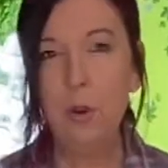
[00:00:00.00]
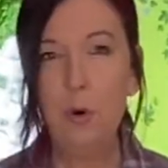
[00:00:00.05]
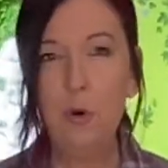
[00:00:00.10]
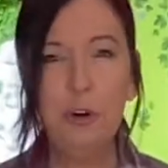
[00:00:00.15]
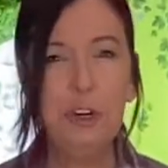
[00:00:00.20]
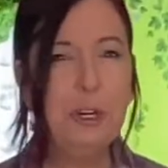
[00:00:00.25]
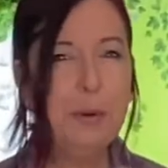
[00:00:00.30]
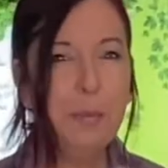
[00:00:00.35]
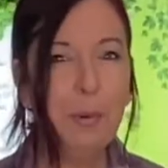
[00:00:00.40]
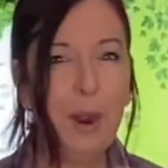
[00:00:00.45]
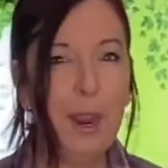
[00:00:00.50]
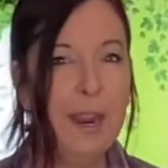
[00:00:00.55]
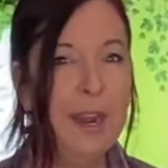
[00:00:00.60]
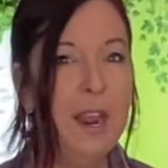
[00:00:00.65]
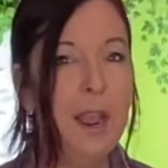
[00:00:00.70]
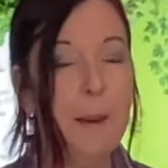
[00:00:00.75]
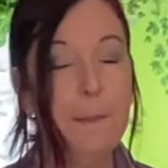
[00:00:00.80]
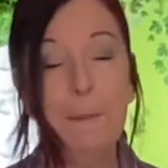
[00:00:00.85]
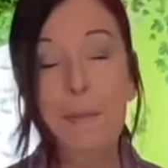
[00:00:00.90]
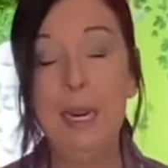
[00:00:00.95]
or your
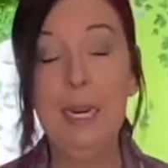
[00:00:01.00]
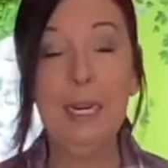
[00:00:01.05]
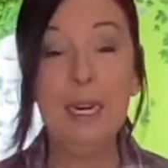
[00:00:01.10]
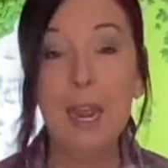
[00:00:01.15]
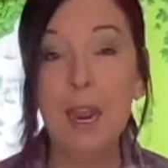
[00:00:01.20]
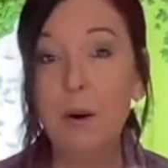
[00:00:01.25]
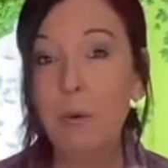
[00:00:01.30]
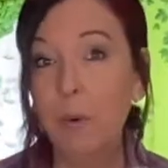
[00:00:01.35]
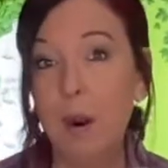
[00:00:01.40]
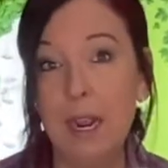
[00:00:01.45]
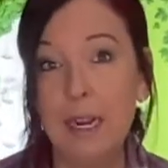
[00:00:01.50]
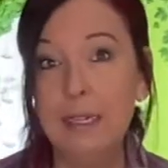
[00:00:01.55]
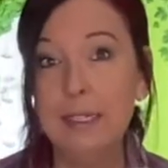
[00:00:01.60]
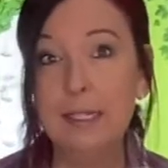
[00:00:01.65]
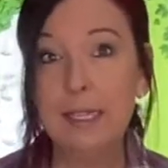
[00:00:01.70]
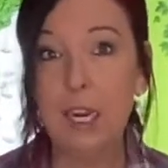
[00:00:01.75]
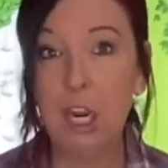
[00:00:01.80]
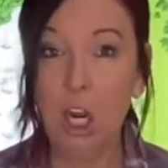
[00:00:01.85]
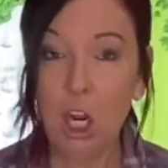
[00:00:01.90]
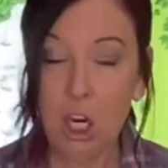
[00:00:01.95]
bread might not rise
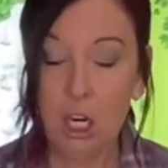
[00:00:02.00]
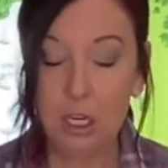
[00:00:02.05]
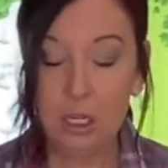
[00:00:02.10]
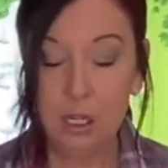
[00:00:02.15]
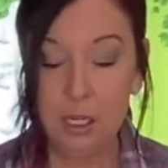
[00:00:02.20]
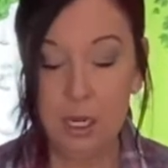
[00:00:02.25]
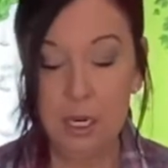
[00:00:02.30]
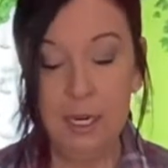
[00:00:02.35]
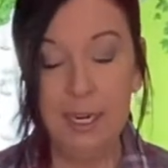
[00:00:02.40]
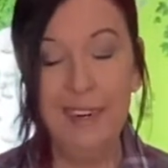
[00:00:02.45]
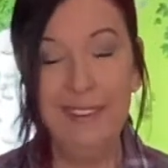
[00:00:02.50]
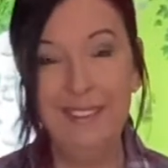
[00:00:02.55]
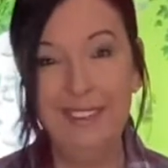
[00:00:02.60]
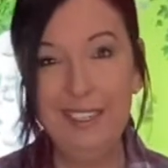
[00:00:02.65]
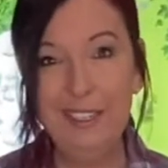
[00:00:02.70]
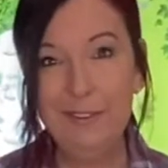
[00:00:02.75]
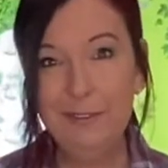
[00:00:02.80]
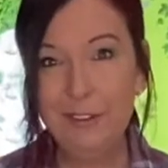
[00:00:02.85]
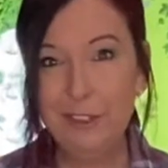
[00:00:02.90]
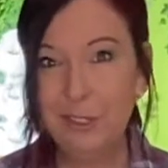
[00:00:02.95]
at all, and
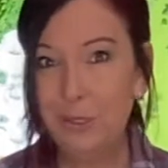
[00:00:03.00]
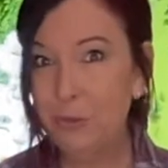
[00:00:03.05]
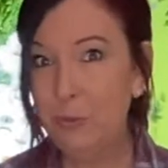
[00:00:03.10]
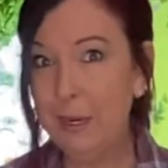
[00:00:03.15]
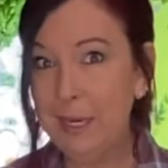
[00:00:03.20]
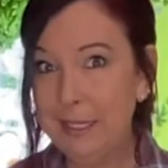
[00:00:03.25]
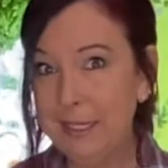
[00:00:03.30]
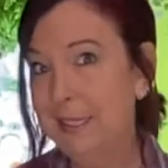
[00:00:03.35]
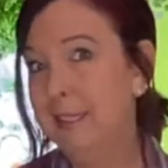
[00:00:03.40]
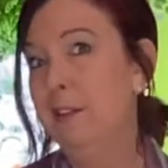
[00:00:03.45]
then you've just wasted